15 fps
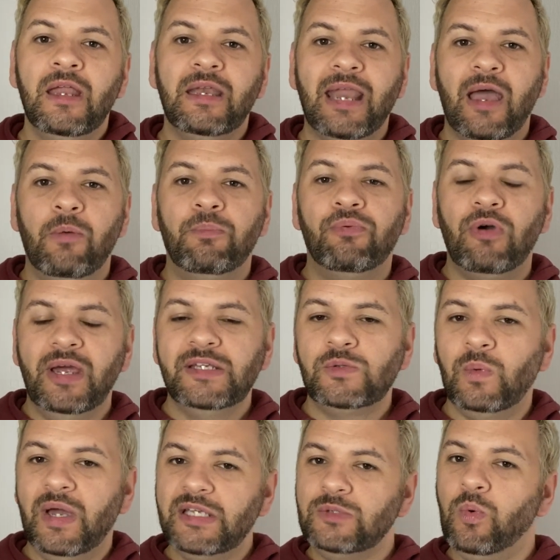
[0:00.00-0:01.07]
Now,
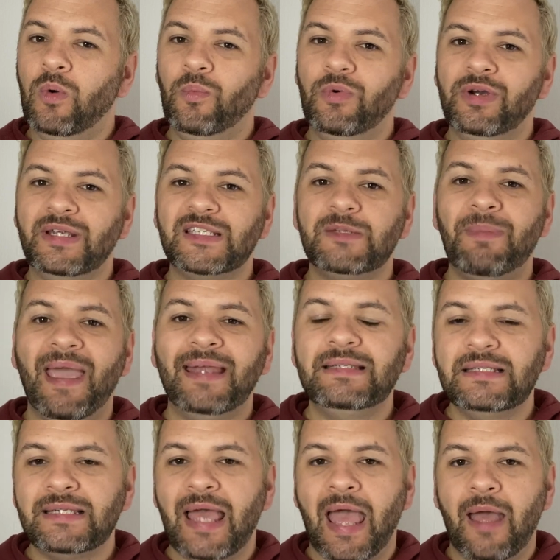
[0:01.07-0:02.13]
price-wise, what we're
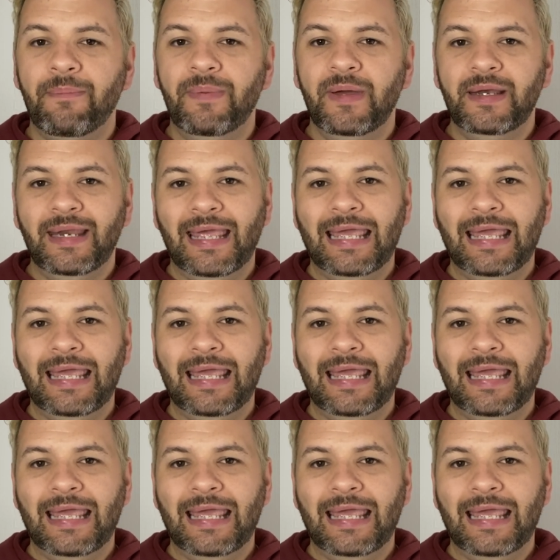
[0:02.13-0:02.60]
expecting to happen